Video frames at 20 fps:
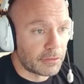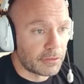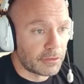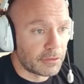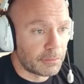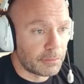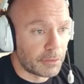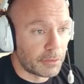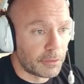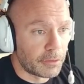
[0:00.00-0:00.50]

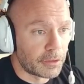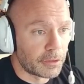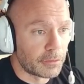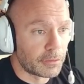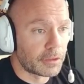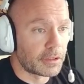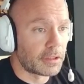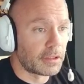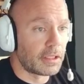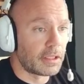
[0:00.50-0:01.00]
he's pulling
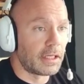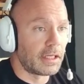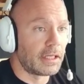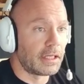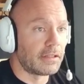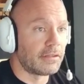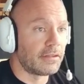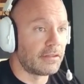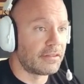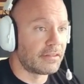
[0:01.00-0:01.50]
with the
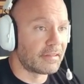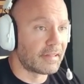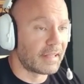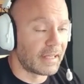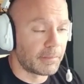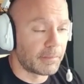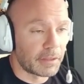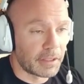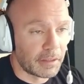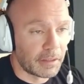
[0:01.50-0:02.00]
lats, he's
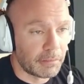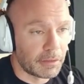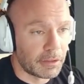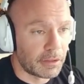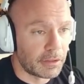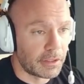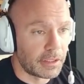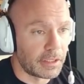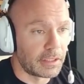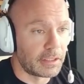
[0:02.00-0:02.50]
slamming that
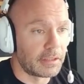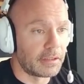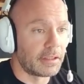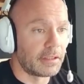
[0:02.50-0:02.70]
ball down.